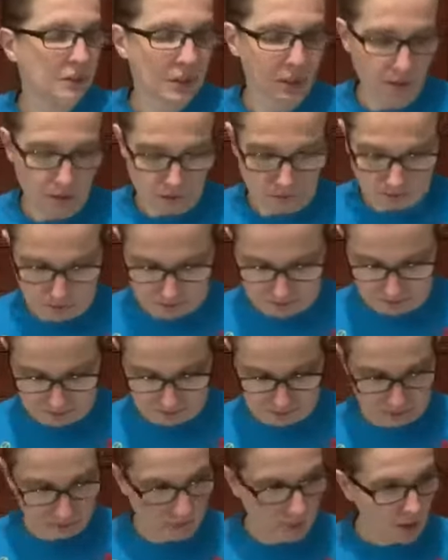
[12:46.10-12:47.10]
So,
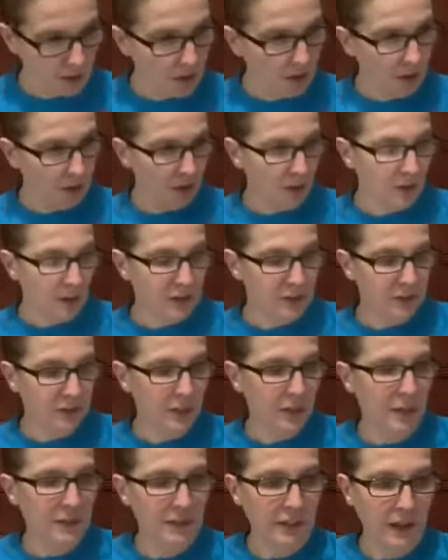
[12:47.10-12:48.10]
all right, so
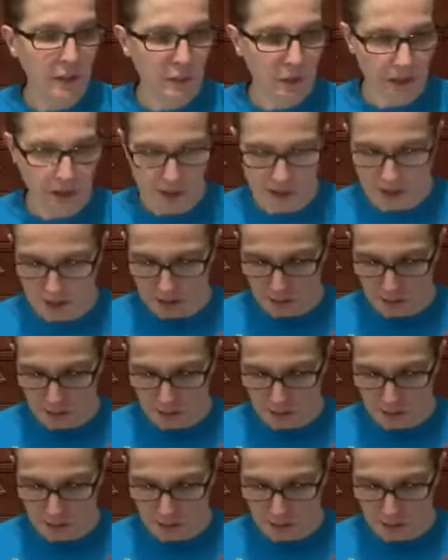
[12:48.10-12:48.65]
I got that one cut